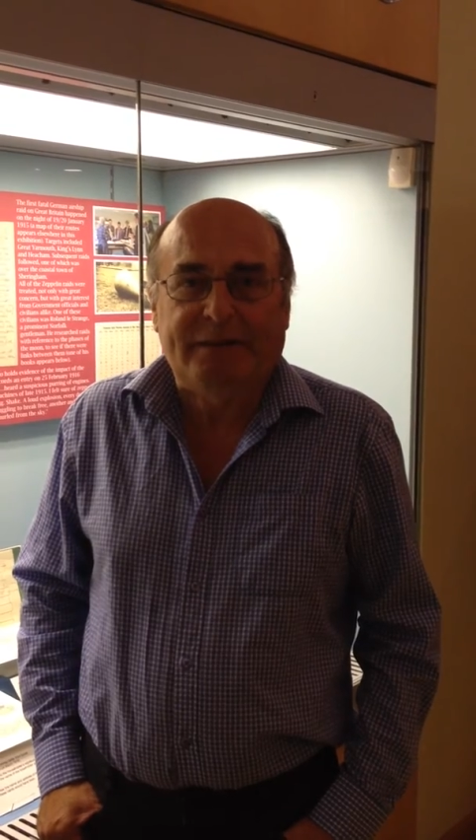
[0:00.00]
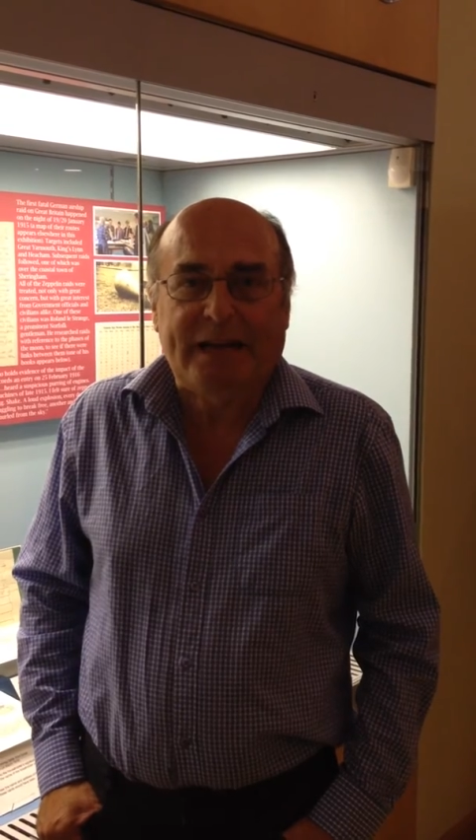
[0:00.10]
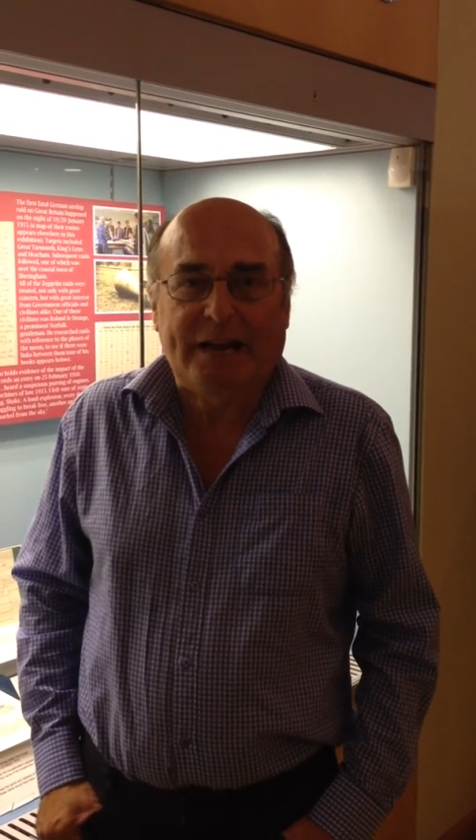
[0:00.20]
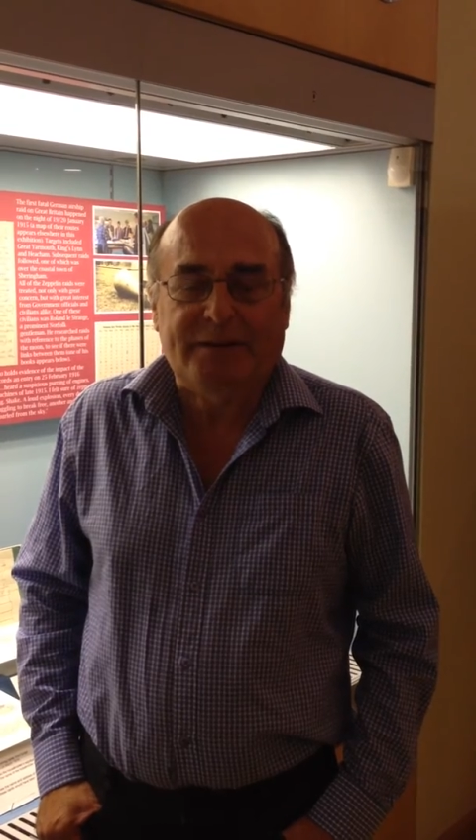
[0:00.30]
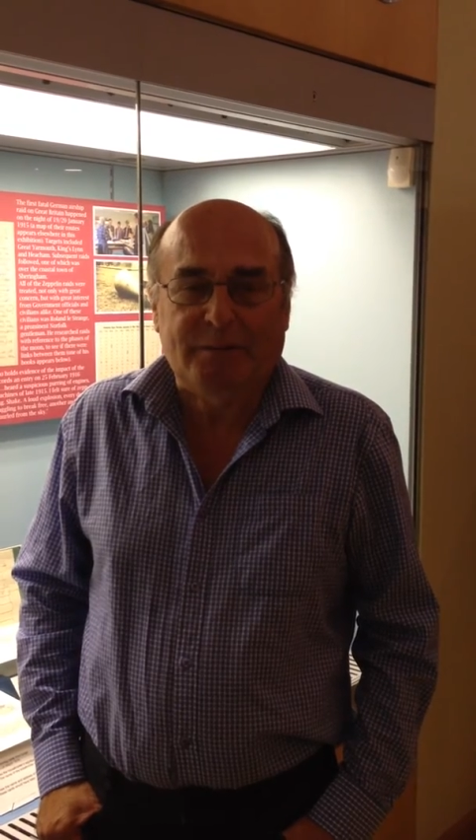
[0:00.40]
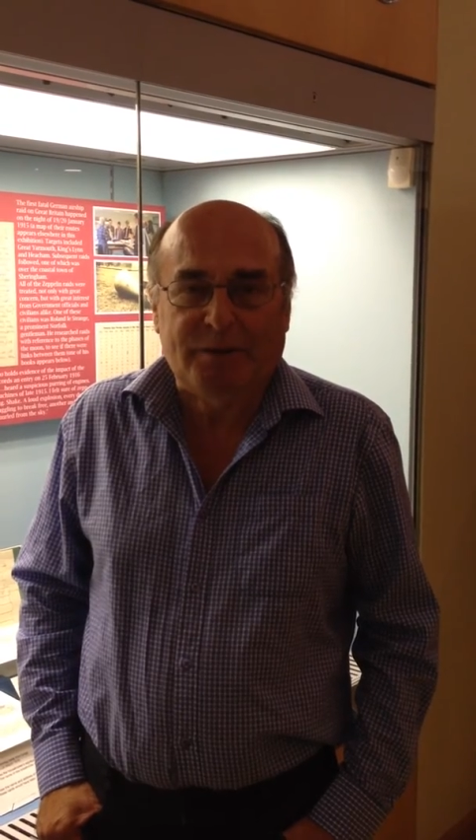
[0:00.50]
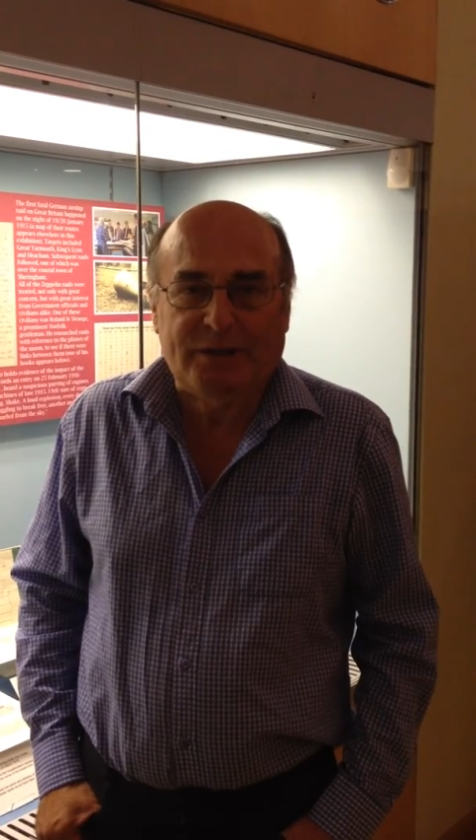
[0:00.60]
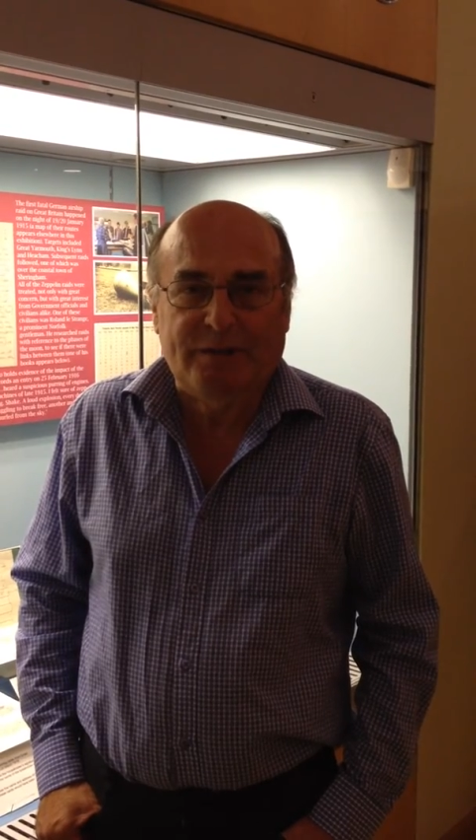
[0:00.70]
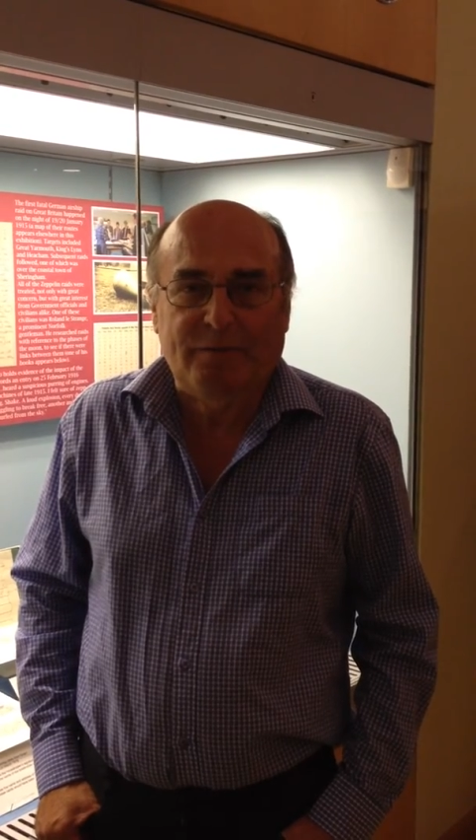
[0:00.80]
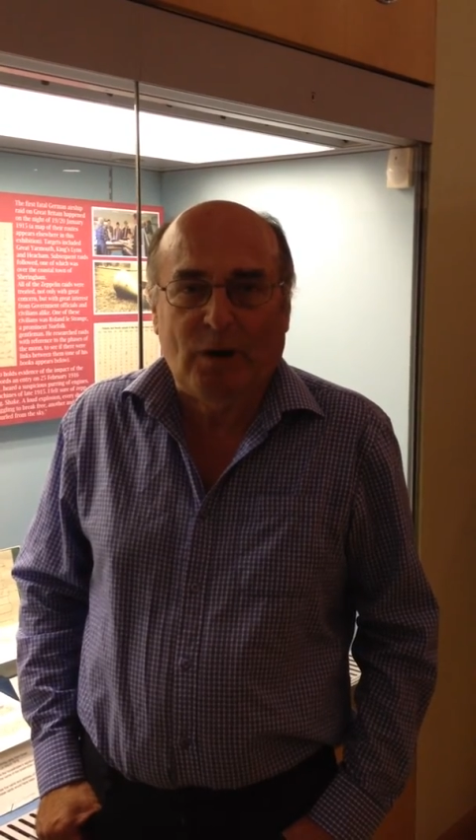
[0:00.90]
the county was
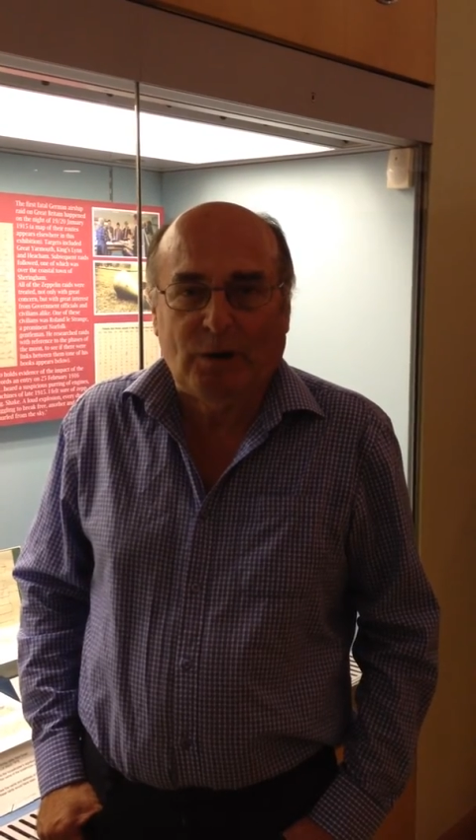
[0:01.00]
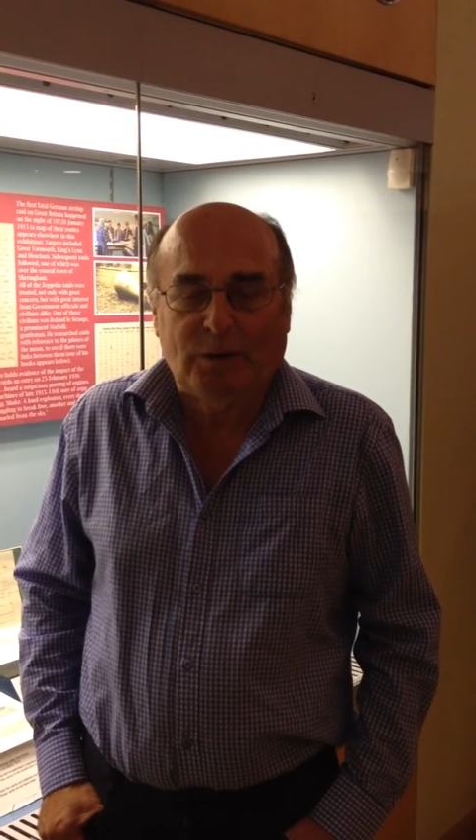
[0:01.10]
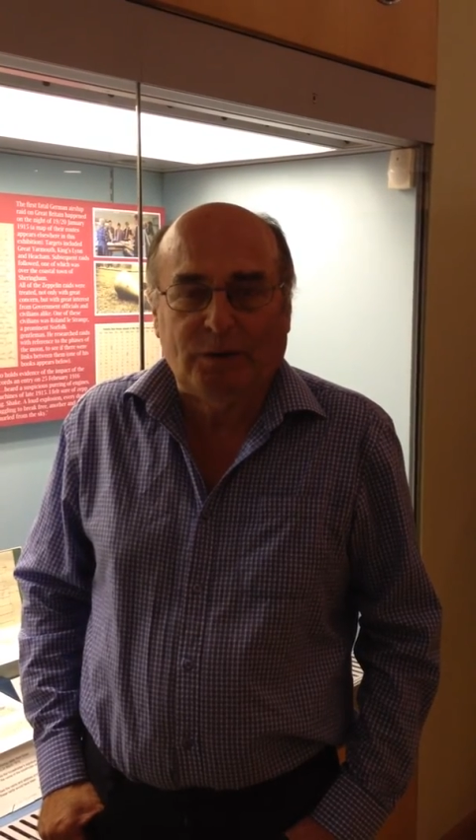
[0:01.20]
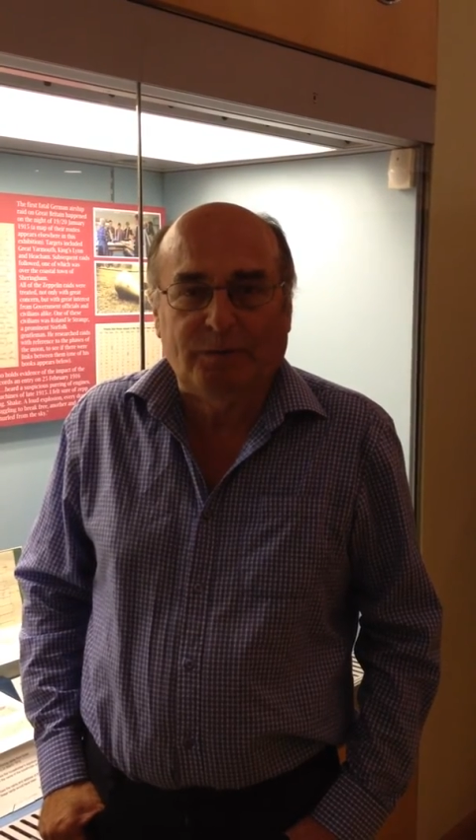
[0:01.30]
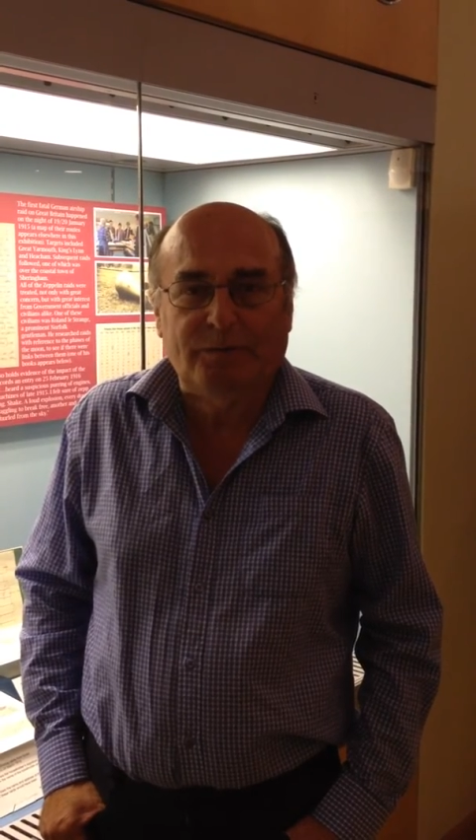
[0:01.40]
involved.